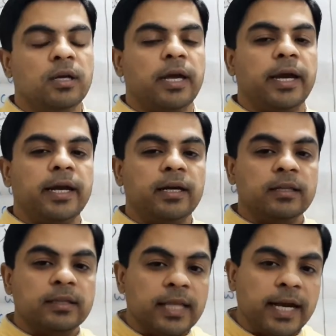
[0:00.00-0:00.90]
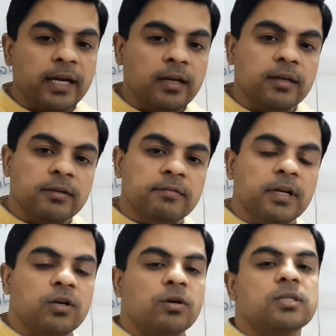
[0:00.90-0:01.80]
and that
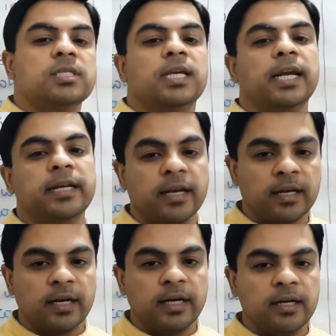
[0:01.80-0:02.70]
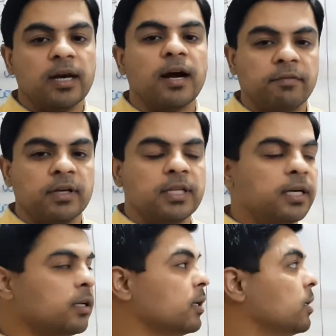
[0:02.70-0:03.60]
will cause electric current after
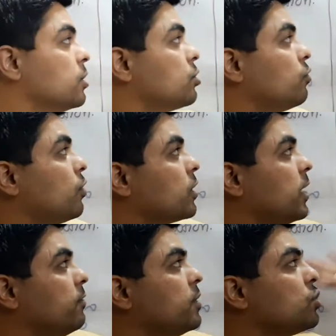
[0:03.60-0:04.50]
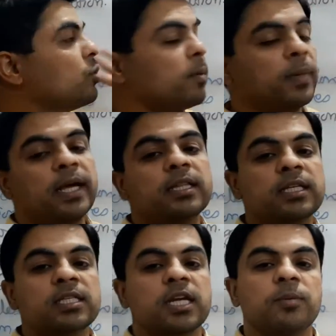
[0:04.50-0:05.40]
that. So for that we should apply
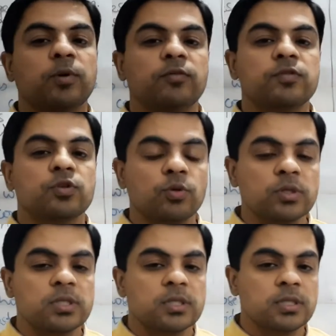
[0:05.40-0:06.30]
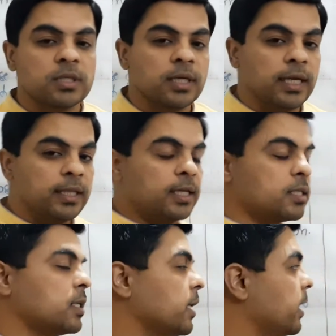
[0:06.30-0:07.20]
this type of source in the
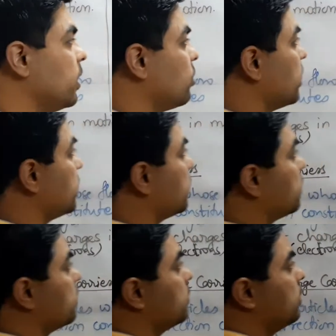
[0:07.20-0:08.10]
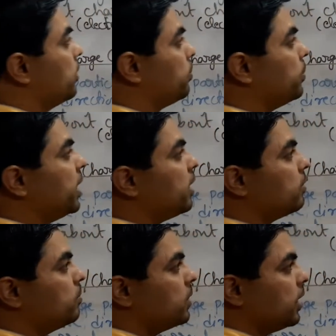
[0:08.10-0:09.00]
circuit or in the
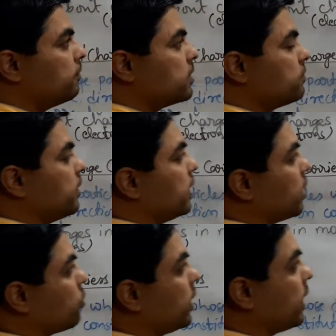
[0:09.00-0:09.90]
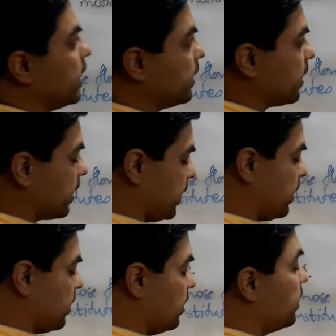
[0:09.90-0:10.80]
medium in which we require electric
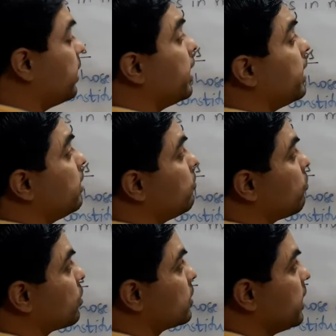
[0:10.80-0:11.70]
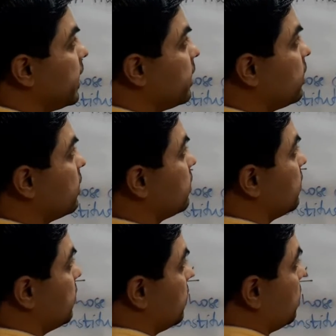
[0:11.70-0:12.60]
current. And for that,
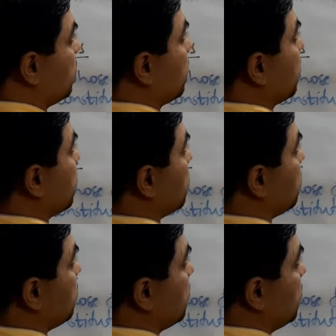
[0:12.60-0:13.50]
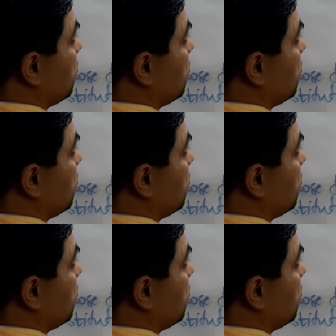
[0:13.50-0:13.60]
here